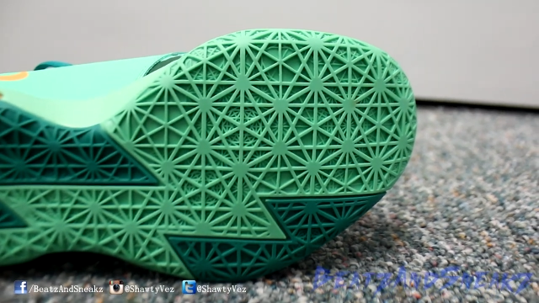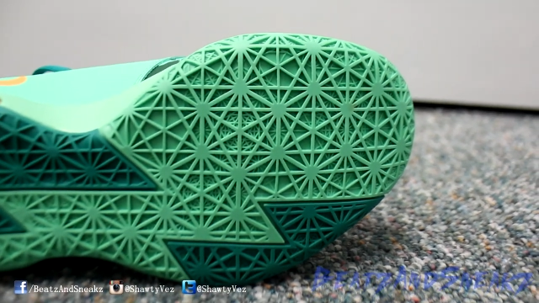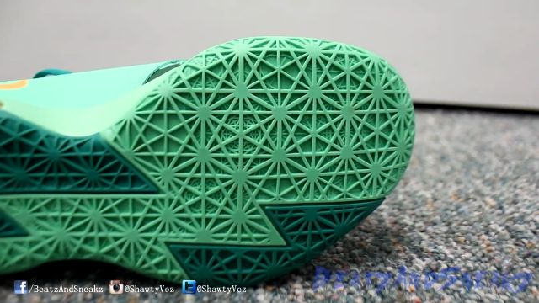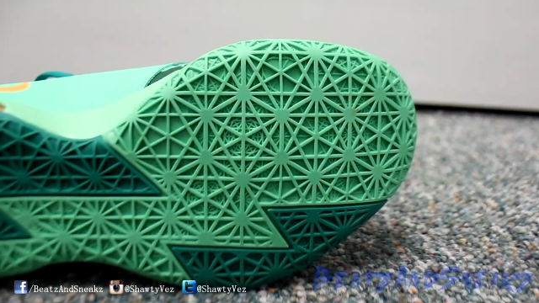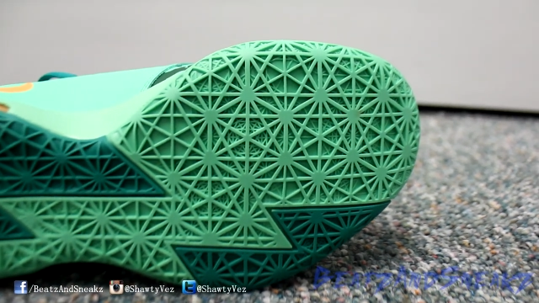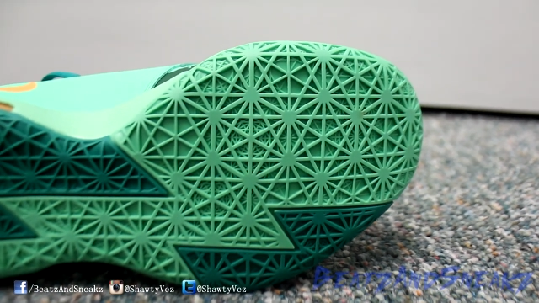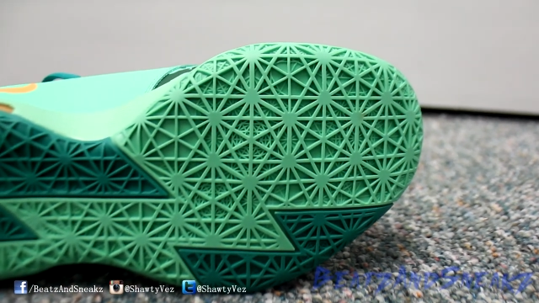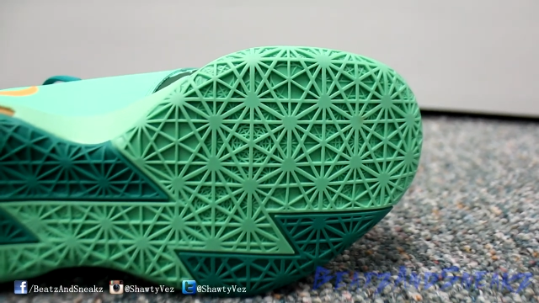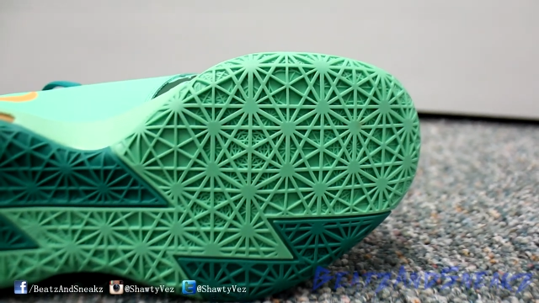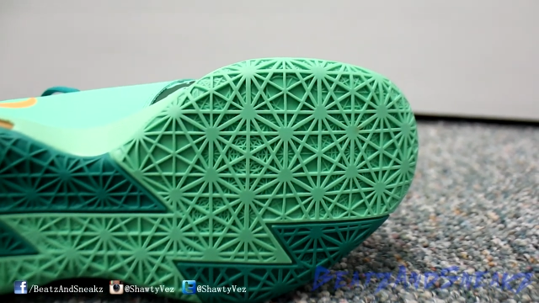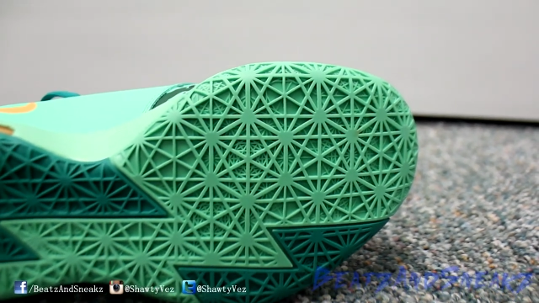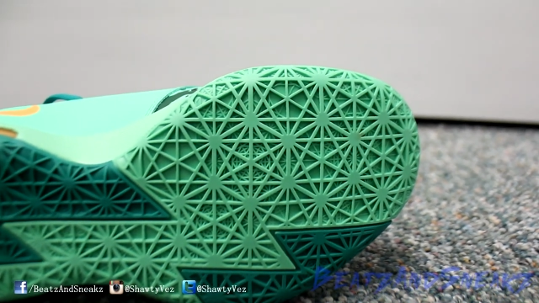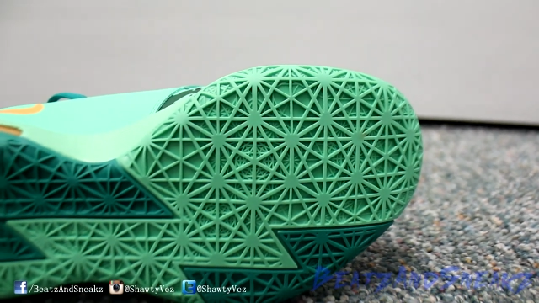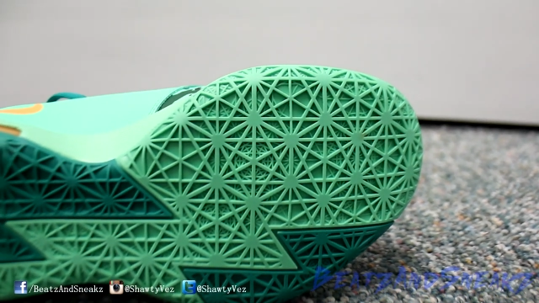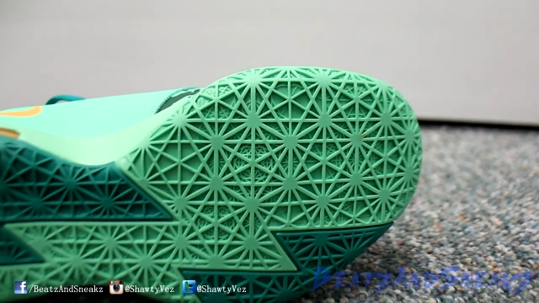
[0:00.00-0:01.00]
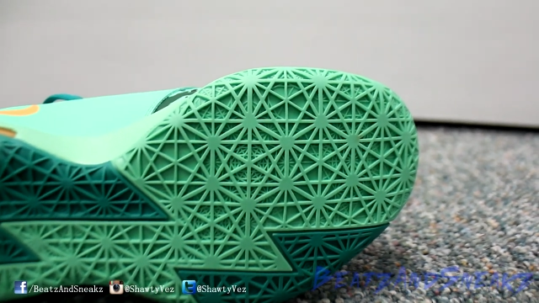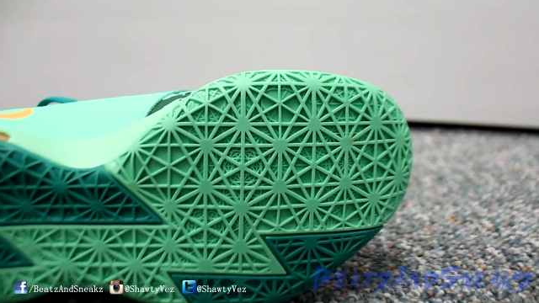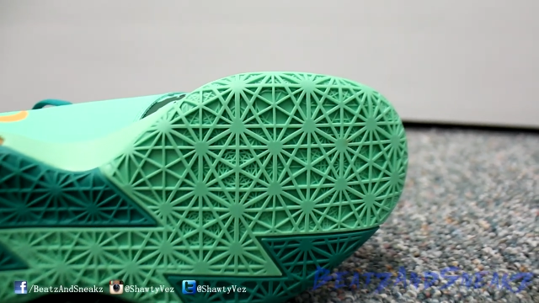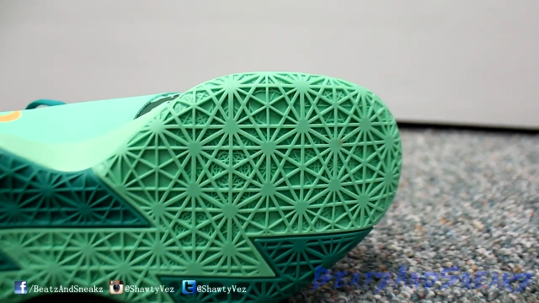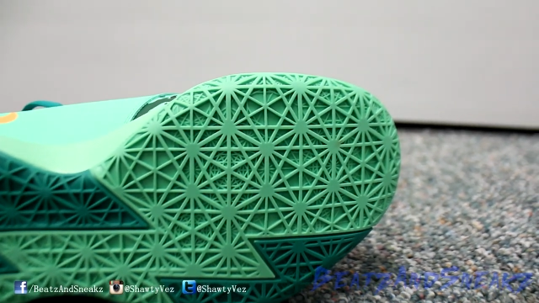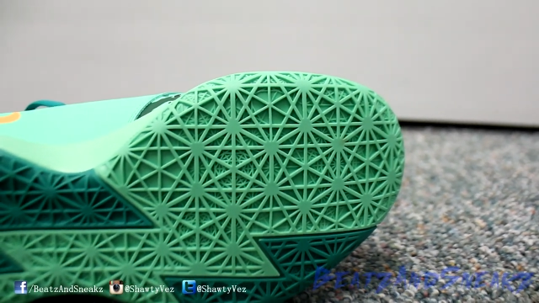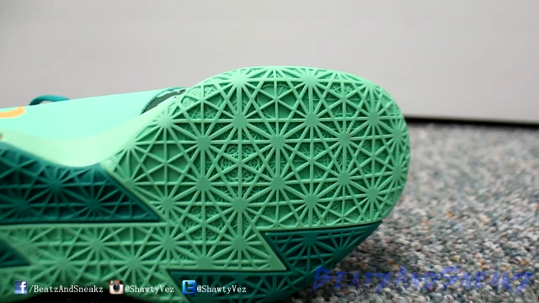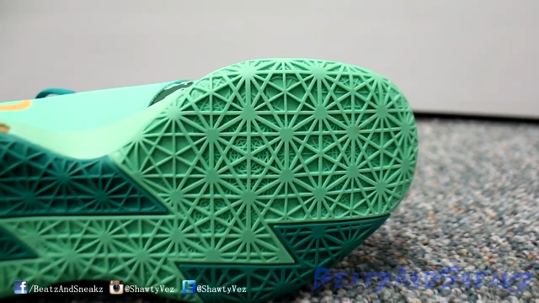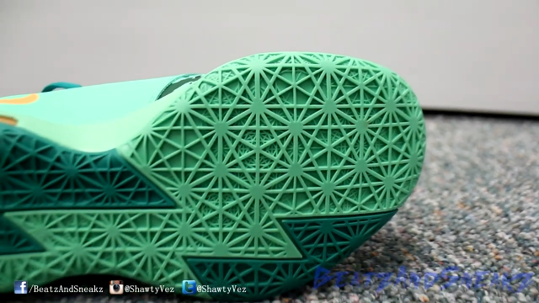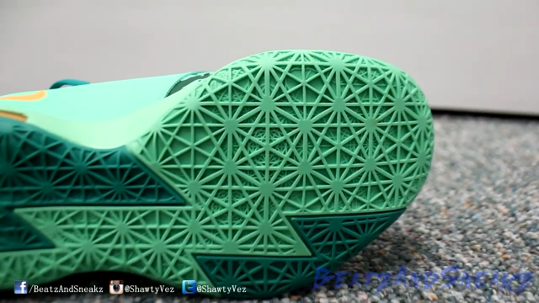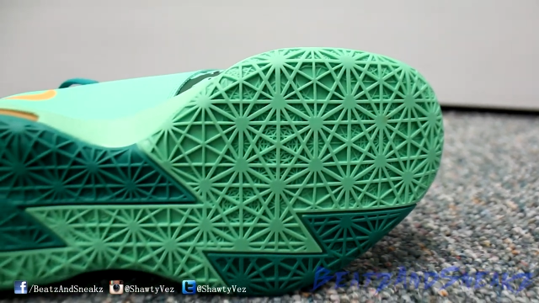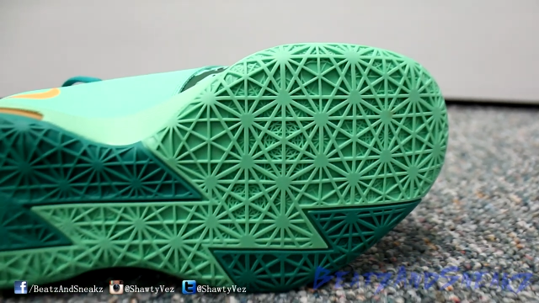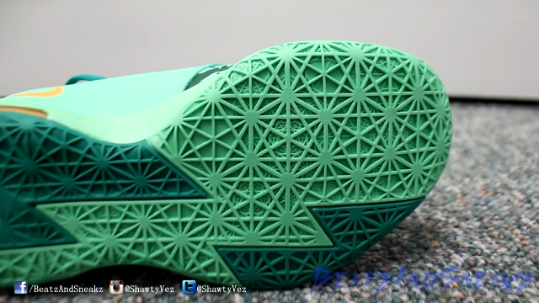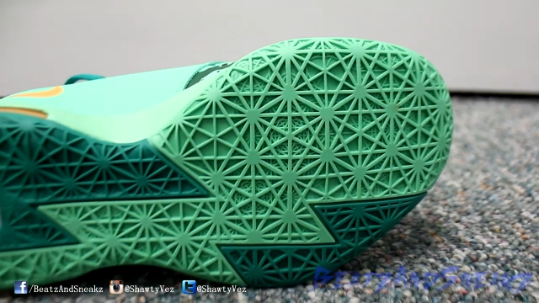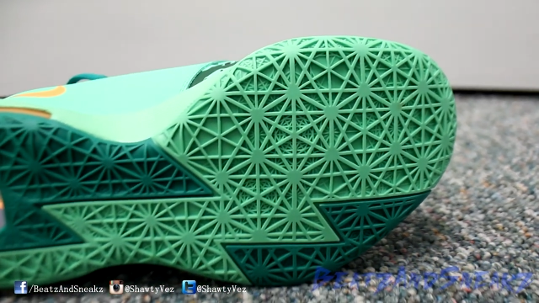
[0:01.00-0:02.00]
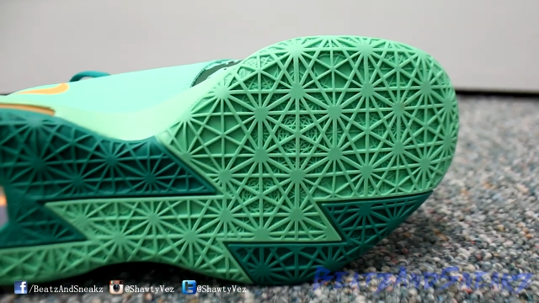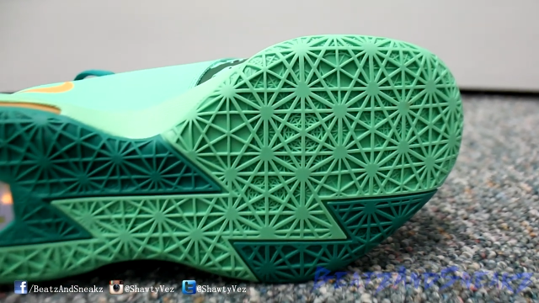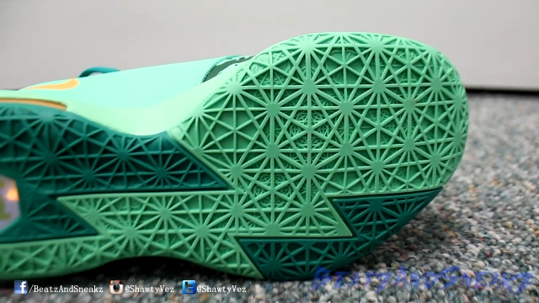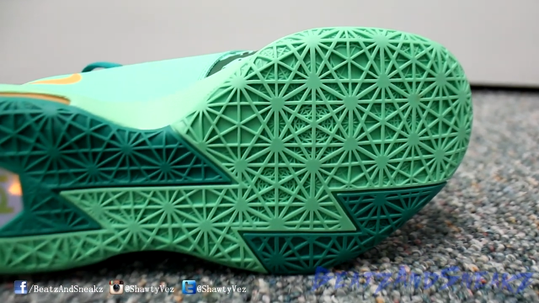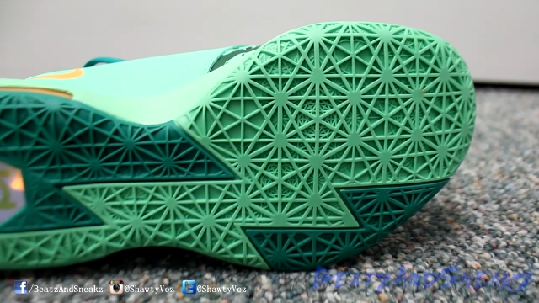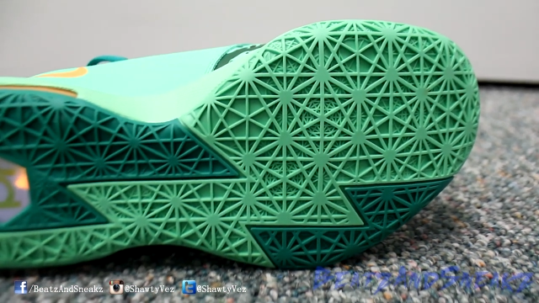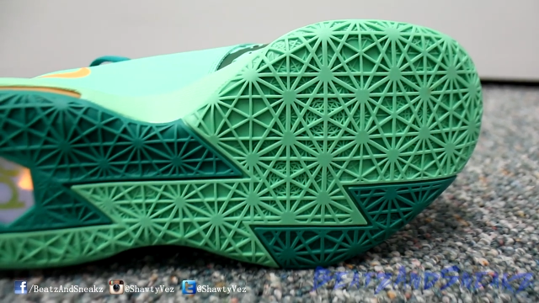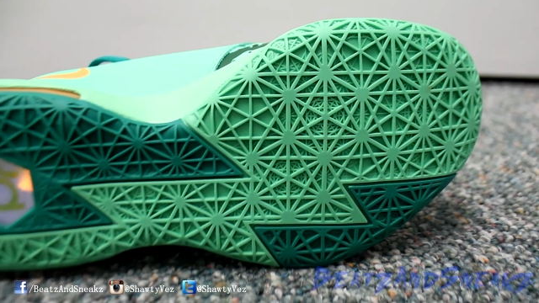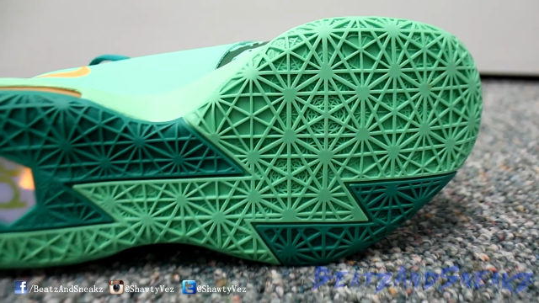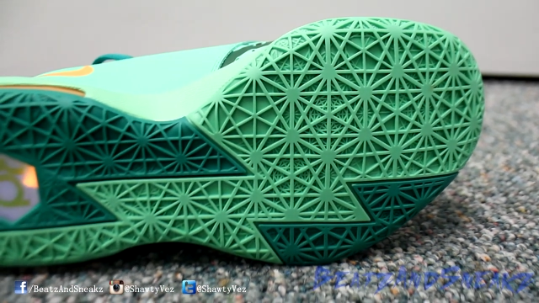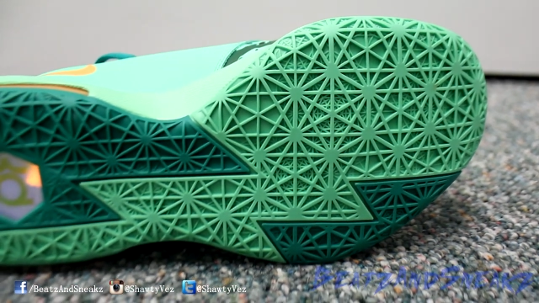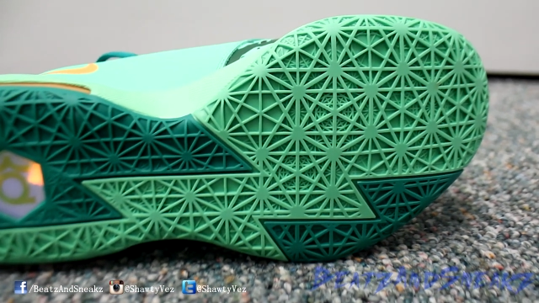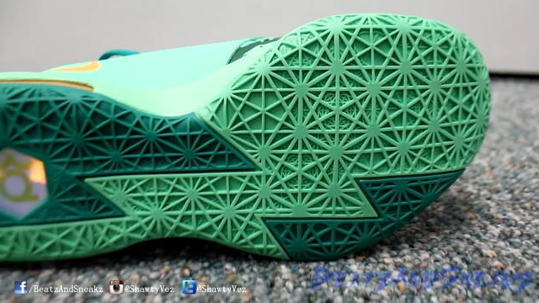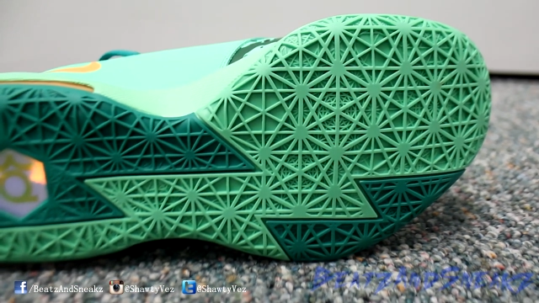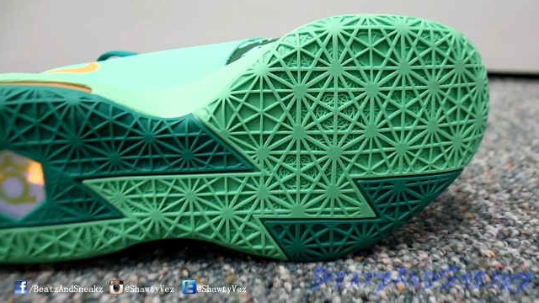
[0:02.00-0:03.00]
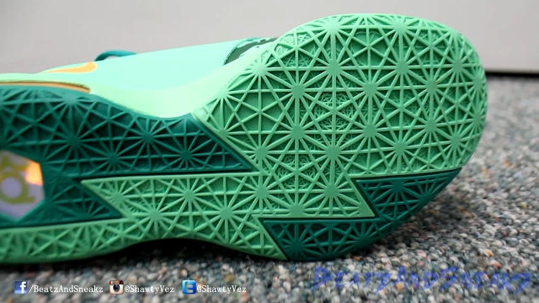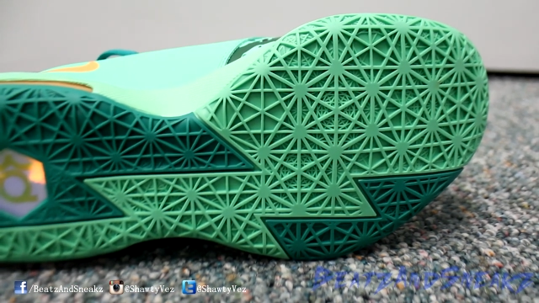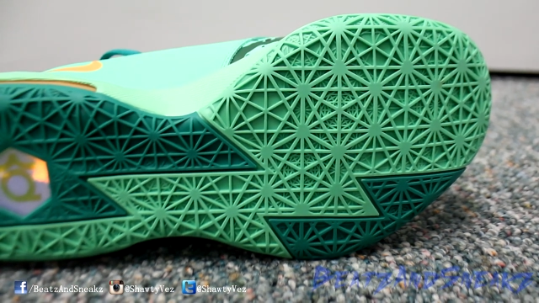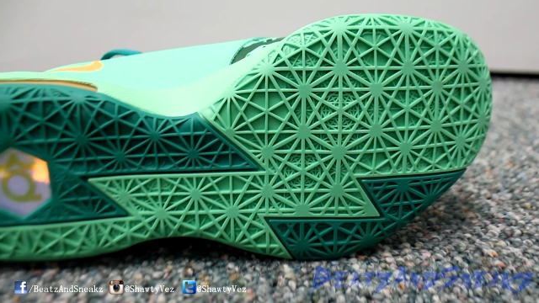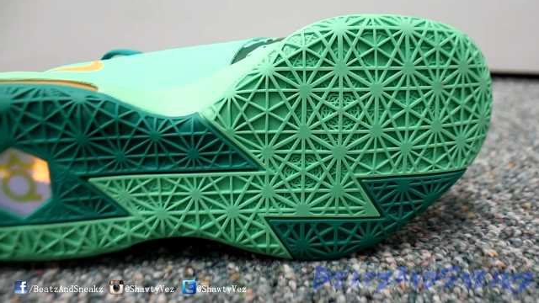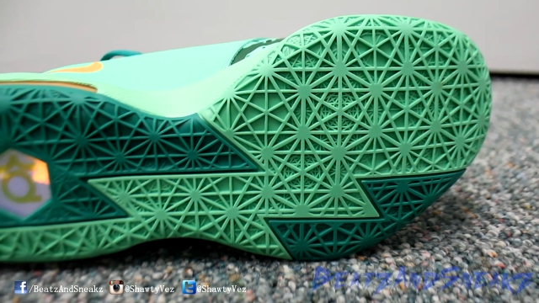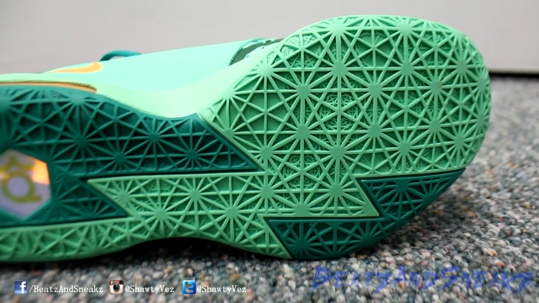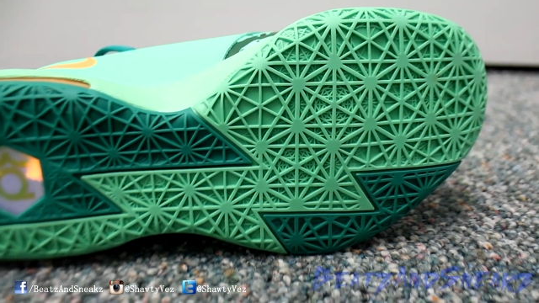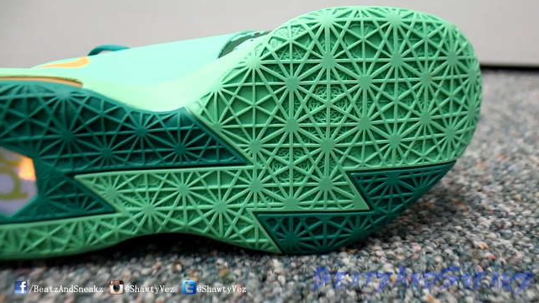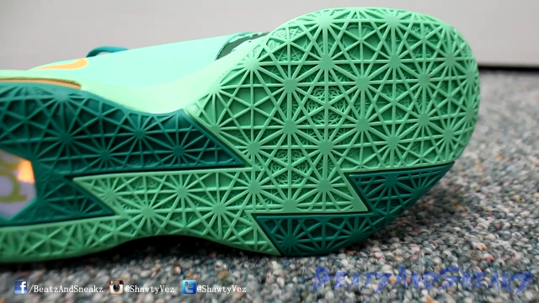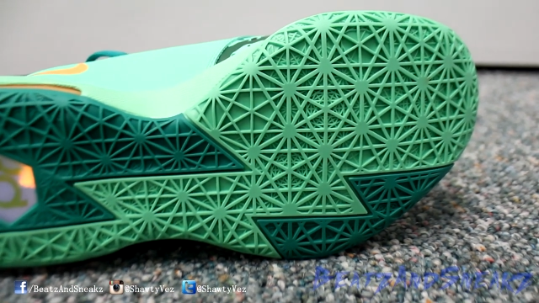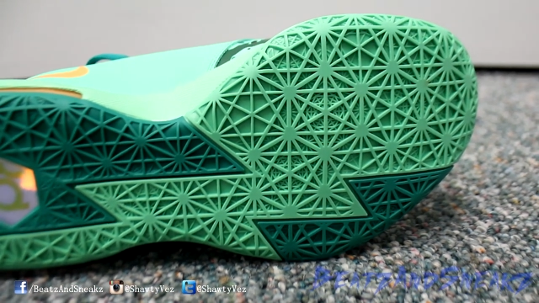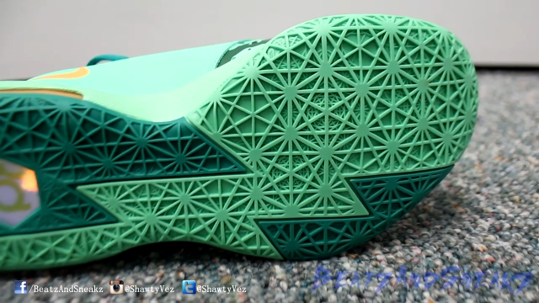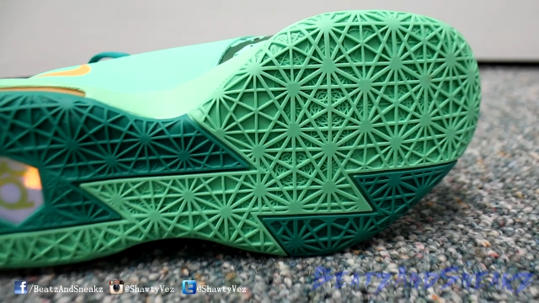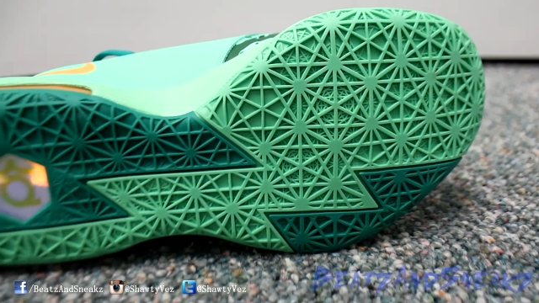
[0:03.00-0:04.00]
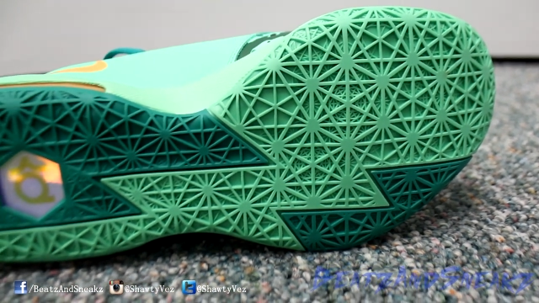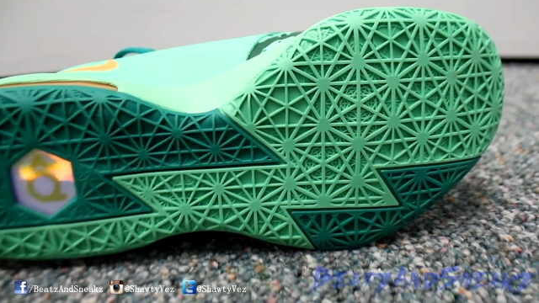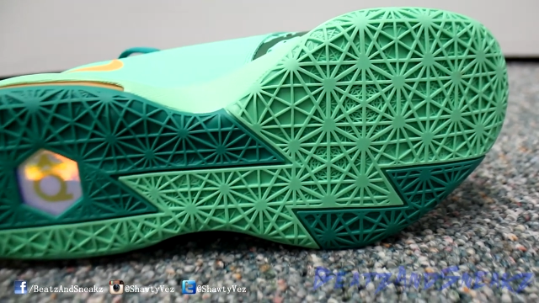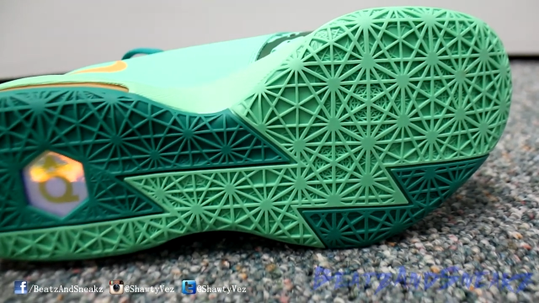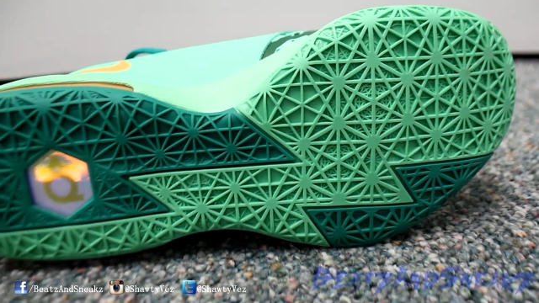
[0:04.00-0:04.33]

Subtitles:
(no speaker visible)